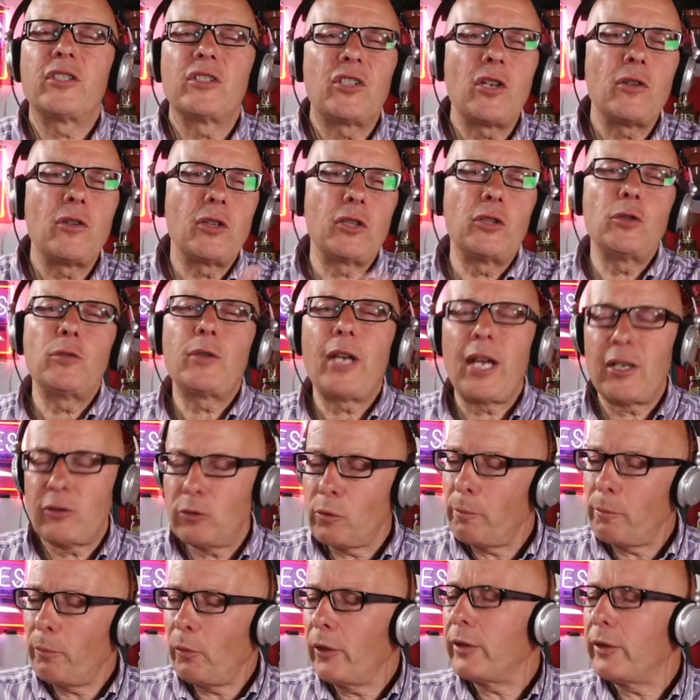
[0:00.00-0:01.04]
So that you get to
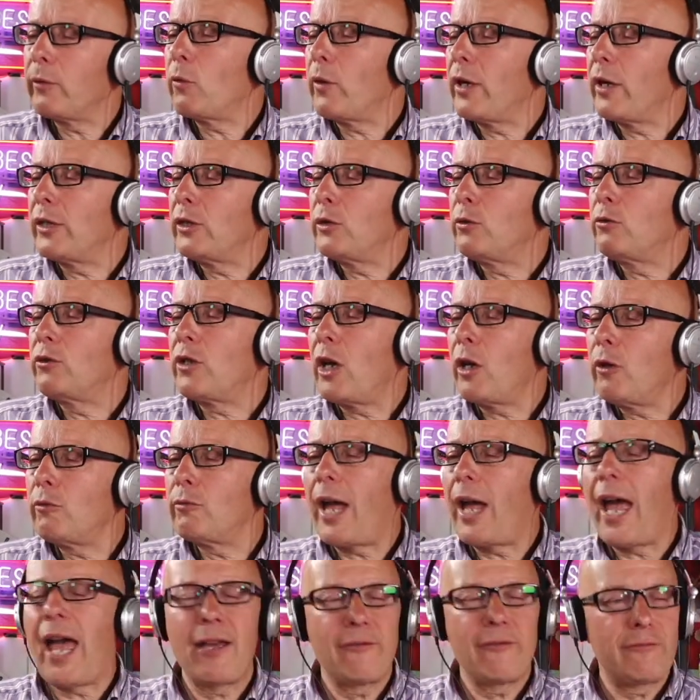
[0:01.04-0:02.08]
a point where you don't
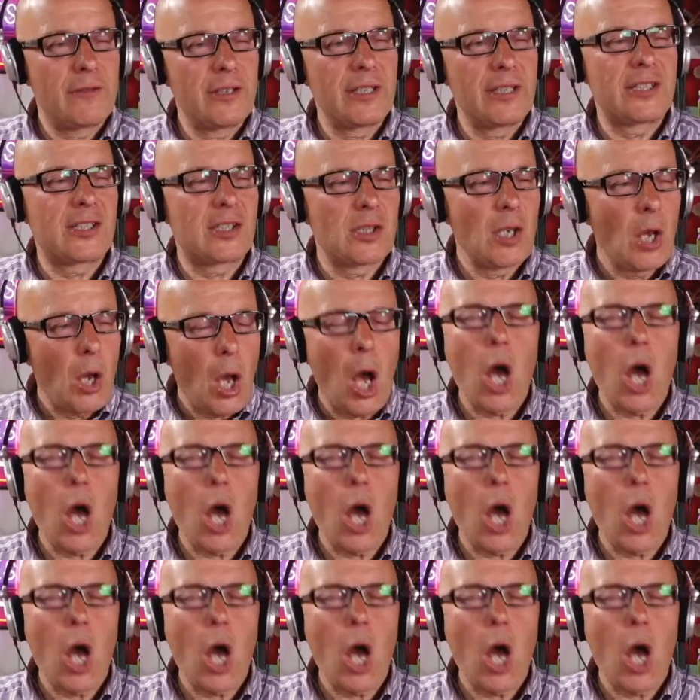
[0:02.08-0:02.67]
have this,